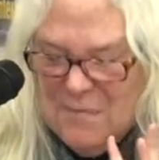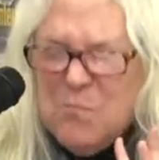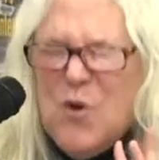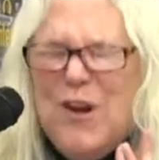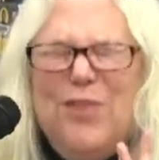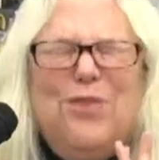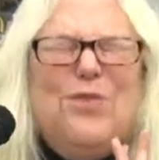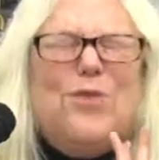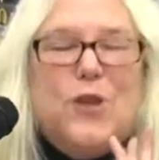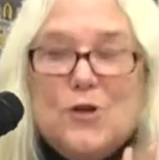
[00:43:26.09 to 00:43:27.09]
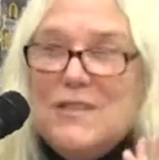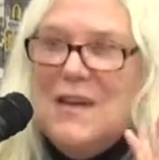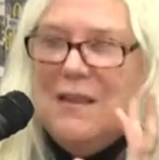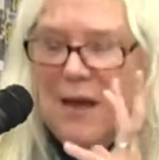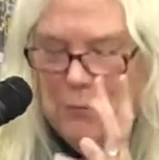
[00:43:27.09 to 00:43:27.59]
more
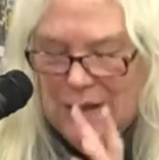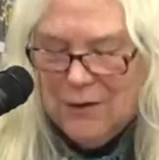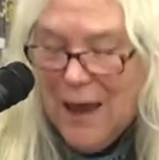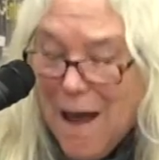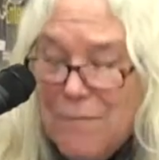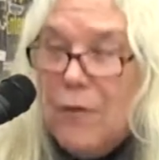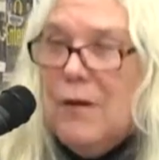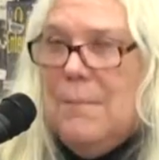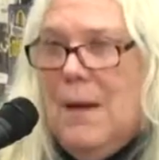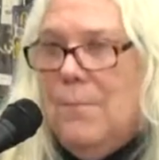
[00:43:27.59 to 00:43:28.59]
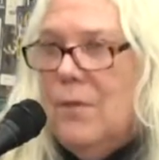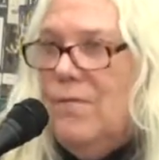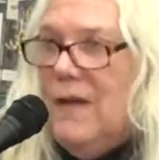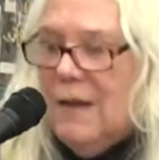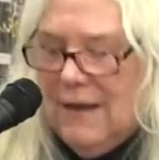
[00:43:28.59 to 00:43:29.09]
thirsty than we could ever remember
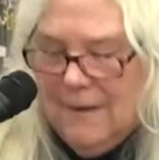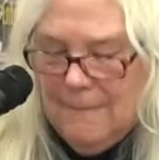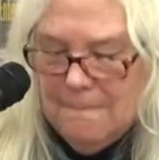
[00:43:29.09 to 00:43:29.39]
feeling.